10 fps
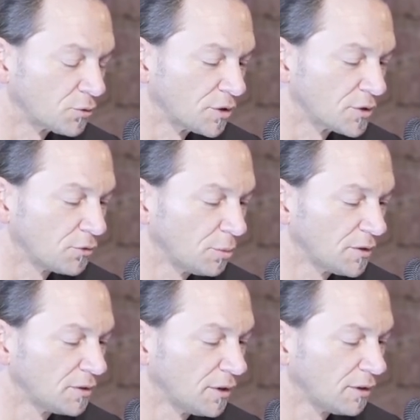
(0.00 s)

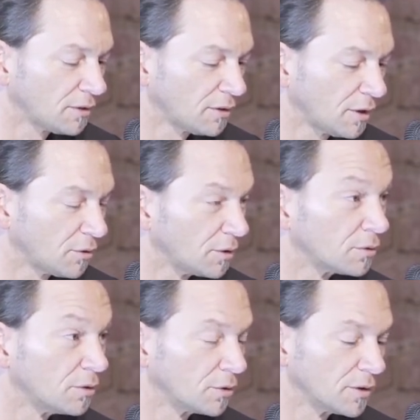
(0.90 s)
transforming the data and having
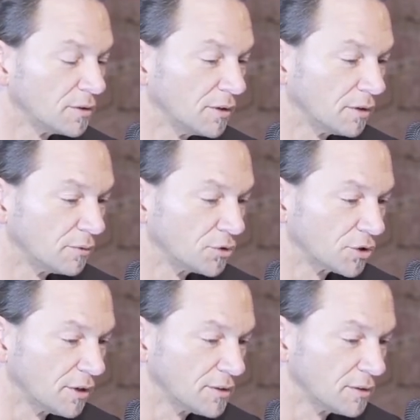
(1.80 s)
a look at the data,
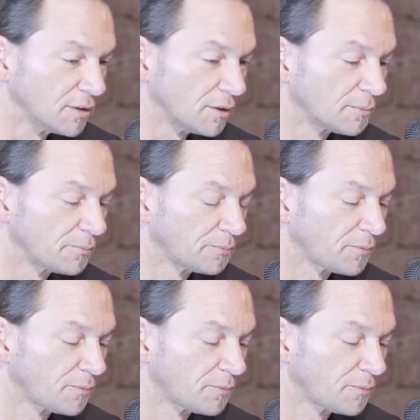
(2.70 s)
visualizing it.